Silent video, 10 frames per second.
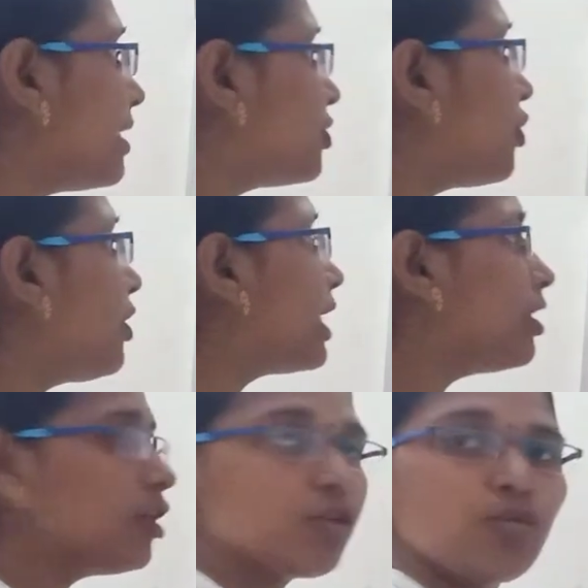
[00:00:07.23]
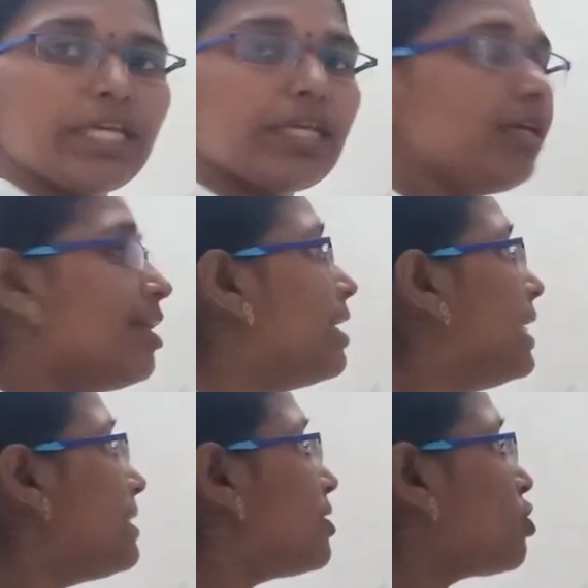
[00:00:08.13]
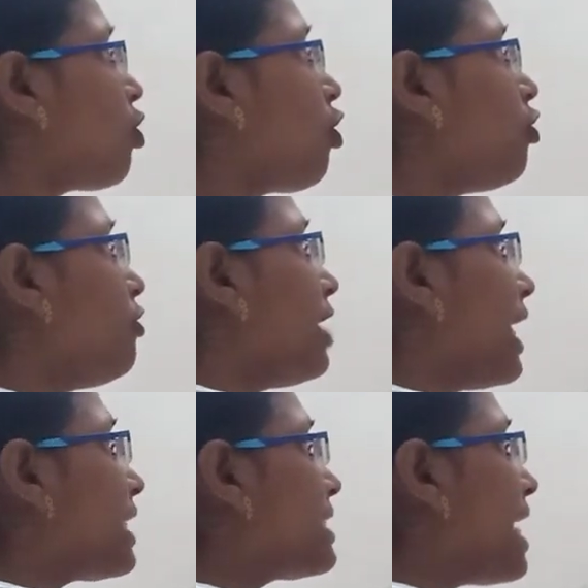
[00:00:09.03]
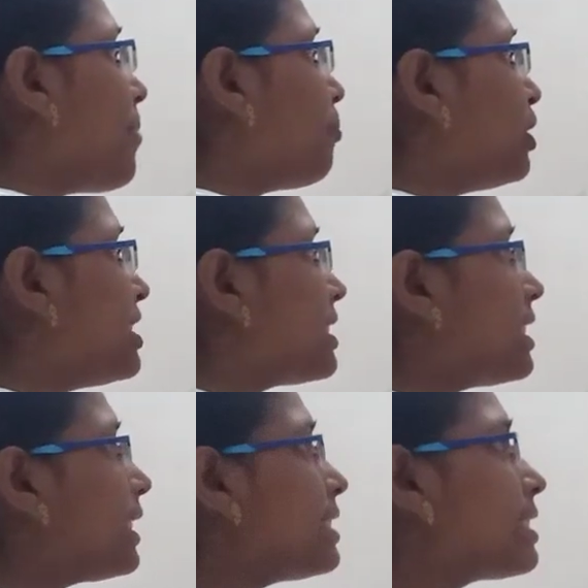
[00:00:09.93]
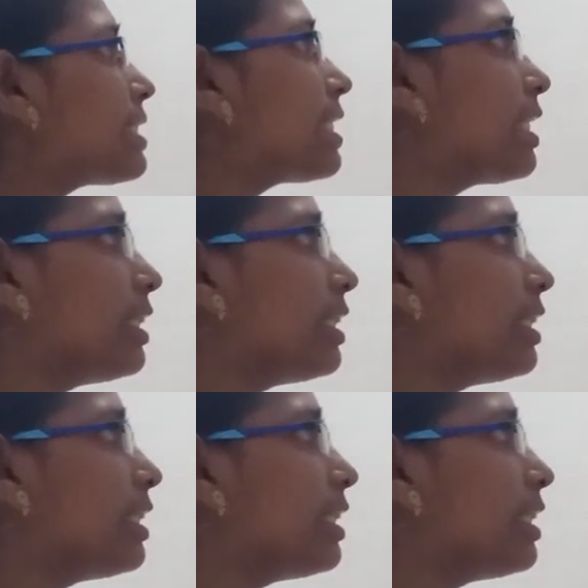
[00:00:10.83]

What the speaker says: Children, today let's solve example 6